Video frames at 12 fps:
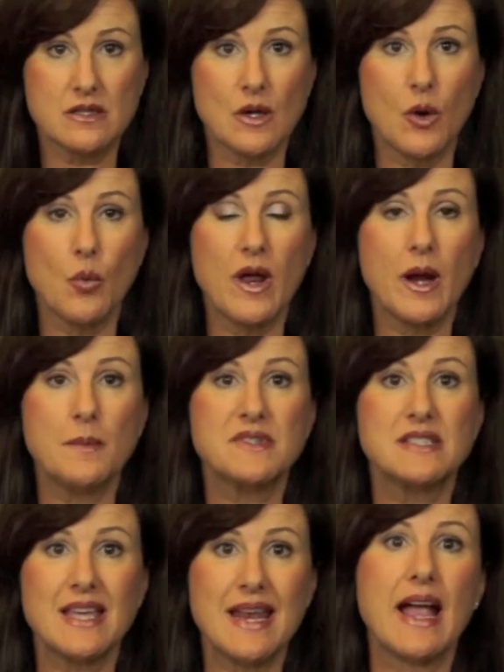So when I'm
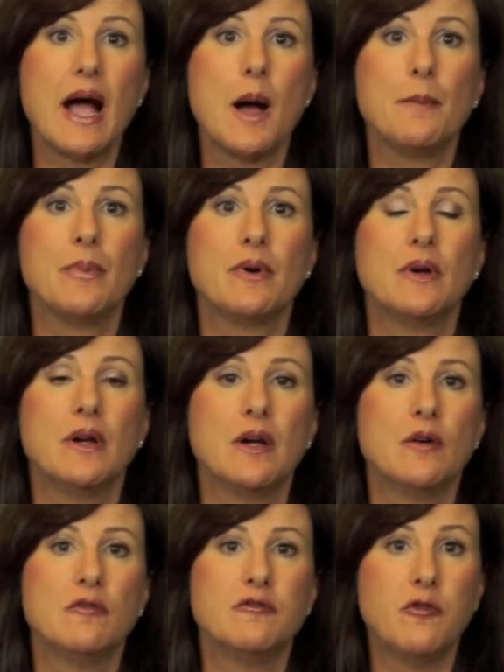setting up
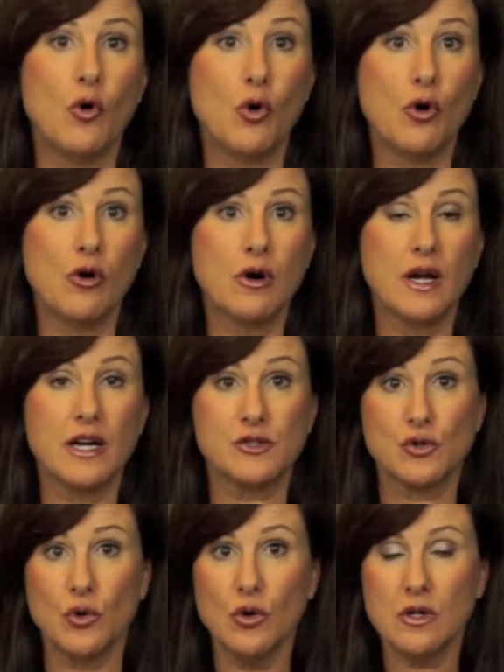for a
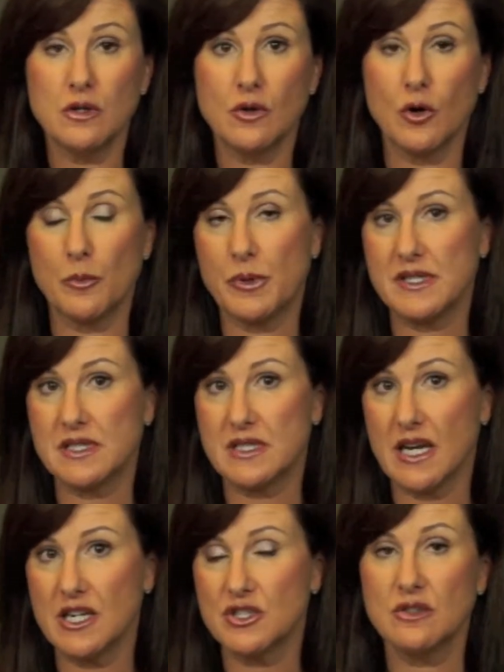talk or a
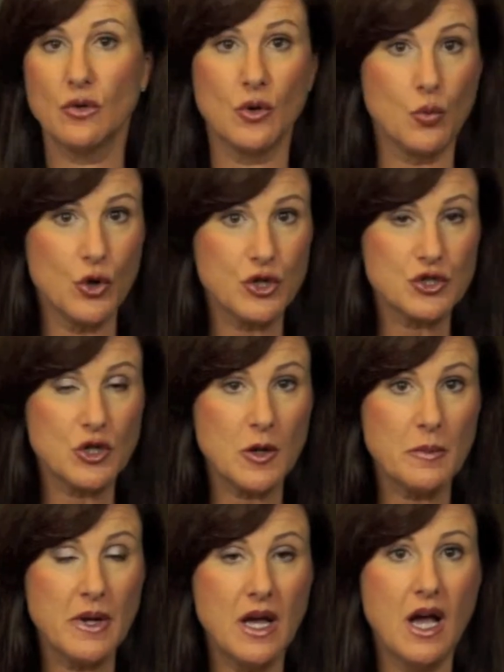presentation or a
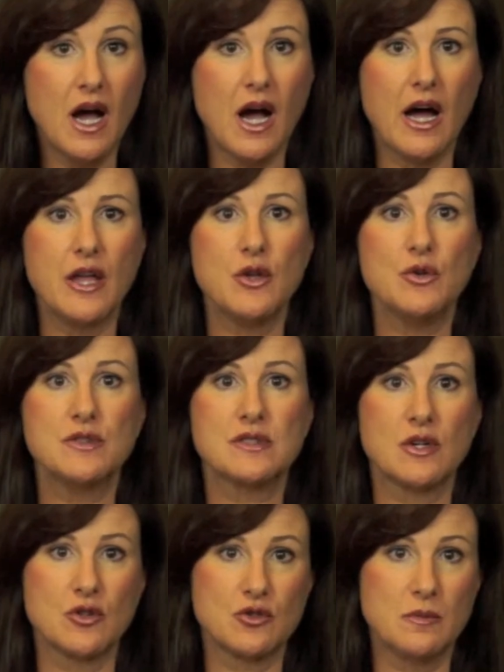workshop, I use
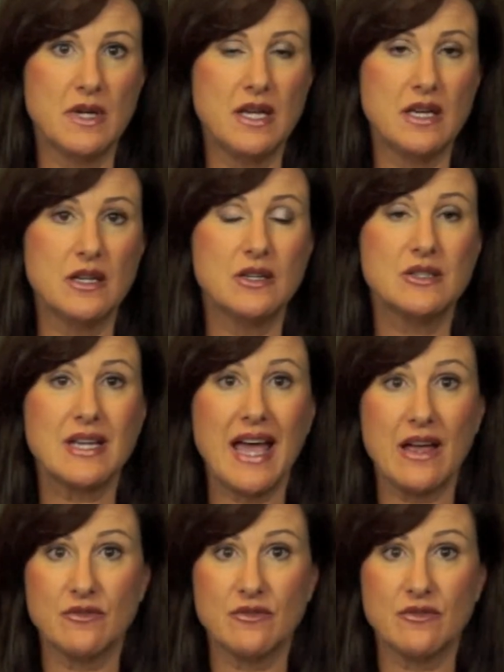social media to